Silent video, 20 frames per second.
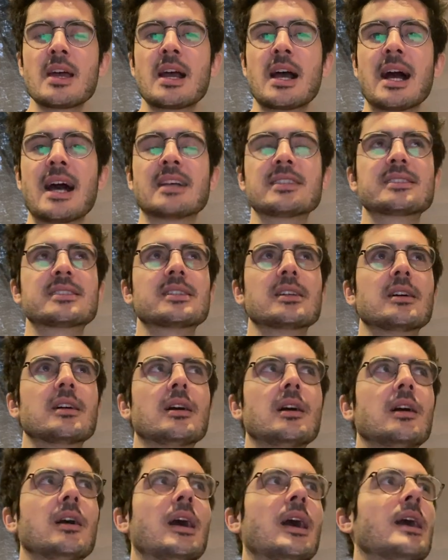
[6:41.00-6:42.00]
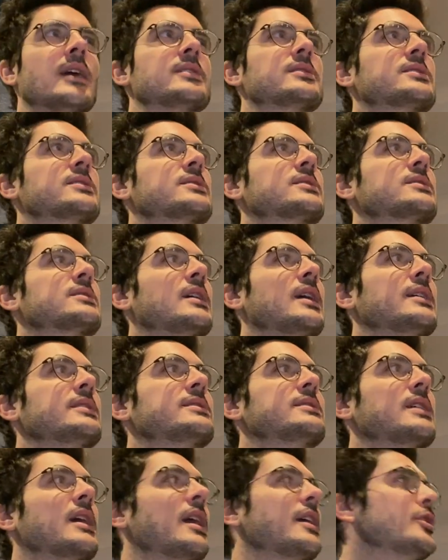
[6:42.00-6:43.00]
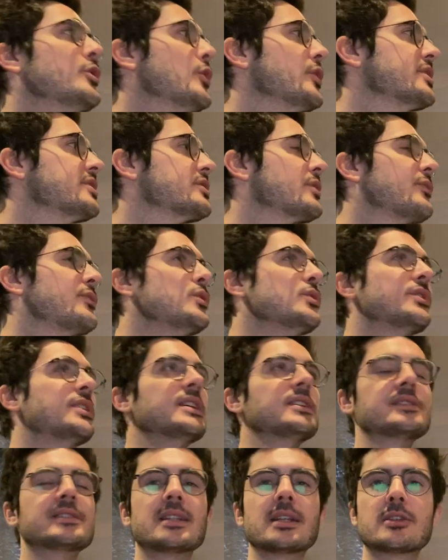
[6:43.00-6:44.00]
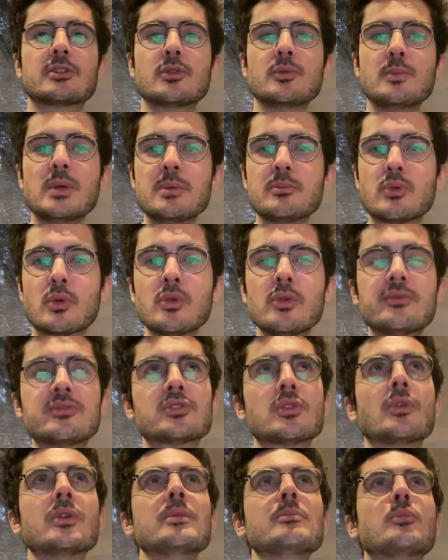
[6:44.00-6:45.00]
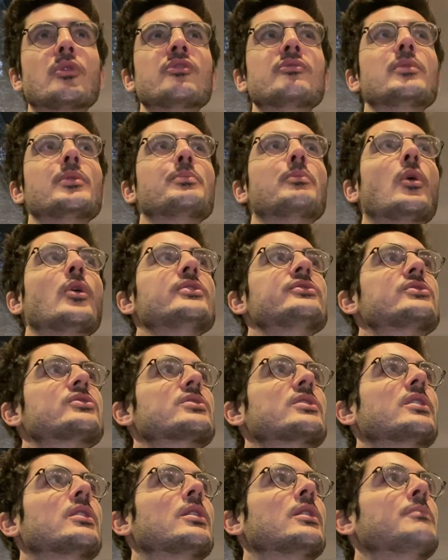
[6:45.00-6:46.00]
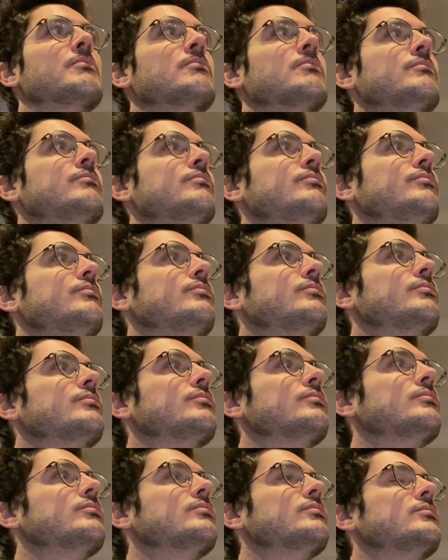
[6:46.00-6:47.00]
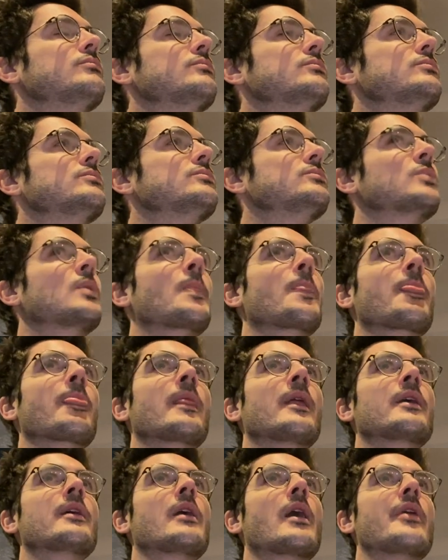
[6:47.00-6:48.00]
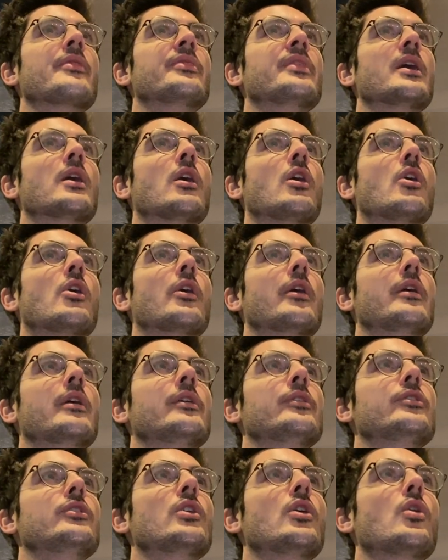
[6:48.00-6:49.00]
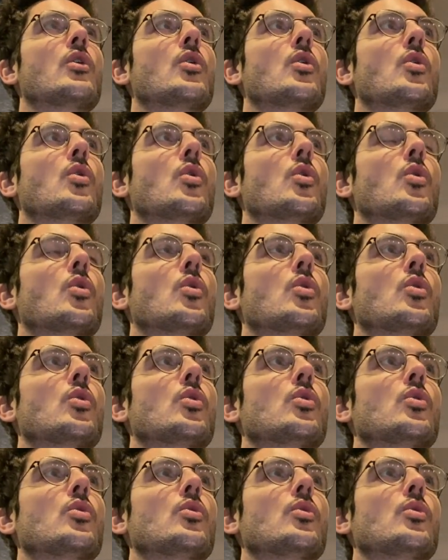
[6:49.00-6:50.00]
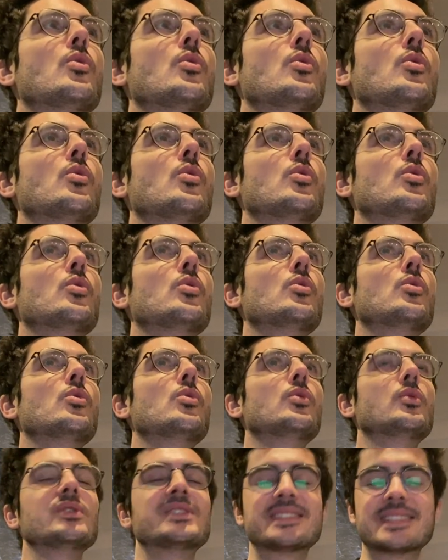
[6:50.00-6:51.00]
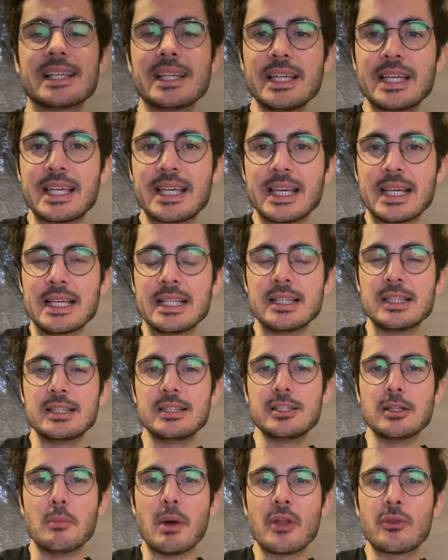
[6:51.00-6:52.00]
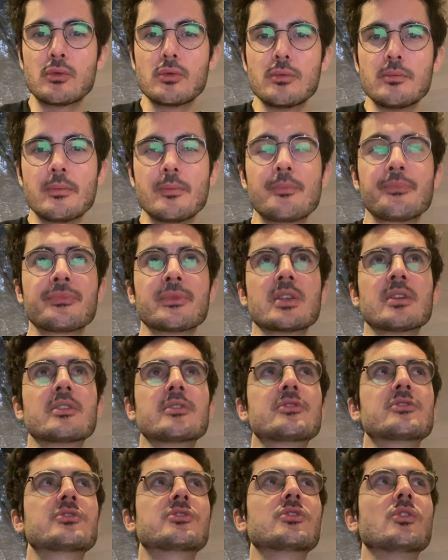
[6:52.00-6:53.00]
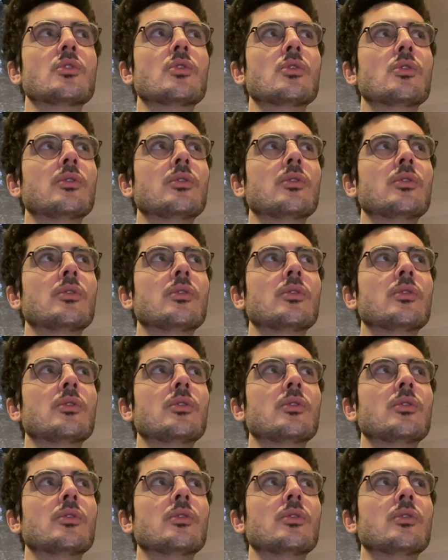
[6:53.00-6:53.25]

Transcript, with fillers: as uh, as I, I, noticed a few things that could be improved so improvement points um, there are no sink in the bathroom so